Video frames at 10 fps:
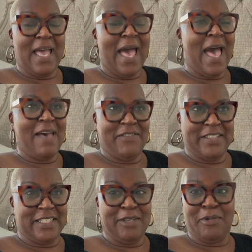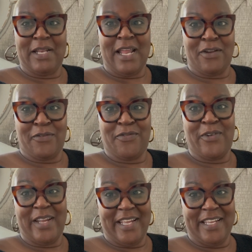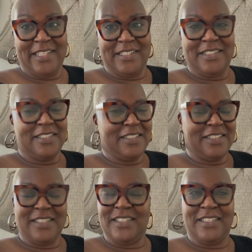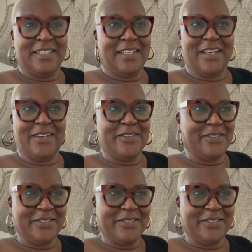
obviously were not her friends, you know,